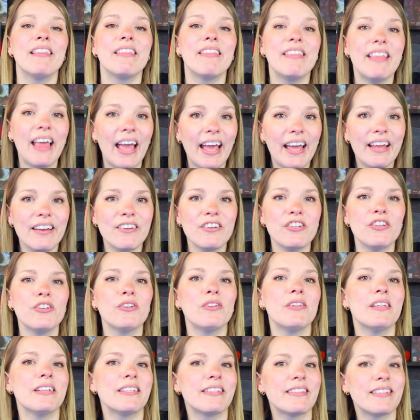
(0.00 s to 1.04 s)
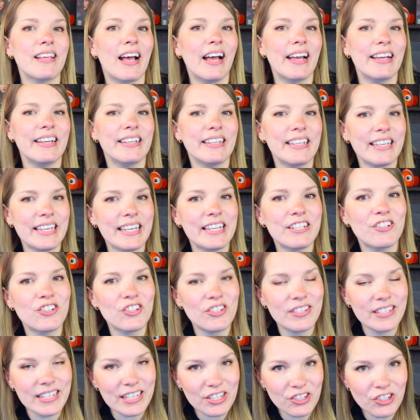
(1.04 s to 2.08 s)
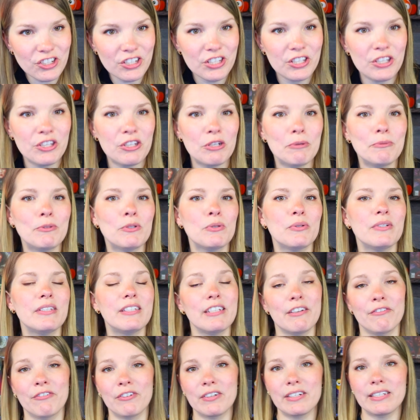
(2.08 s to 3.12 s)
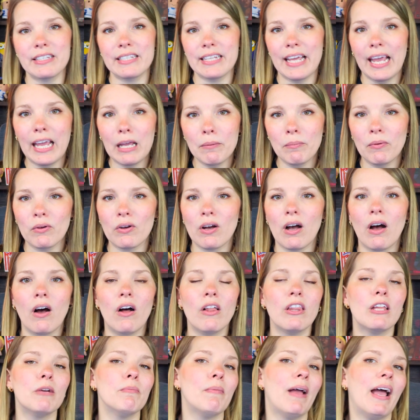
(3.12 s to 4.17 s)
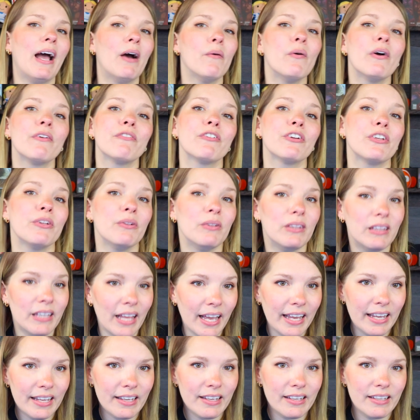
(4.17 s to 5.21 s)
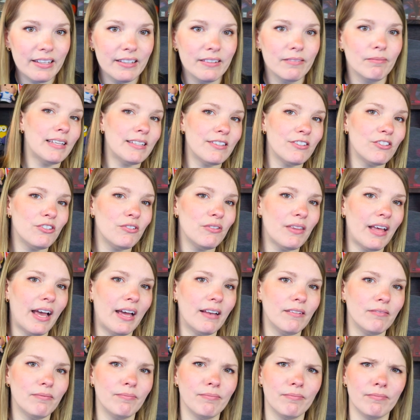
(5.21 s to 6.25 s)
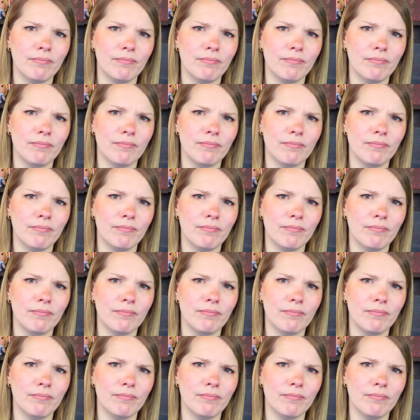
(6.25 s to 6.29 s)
Then you'll assign each dish cube to a different table column however you like. Let's do that.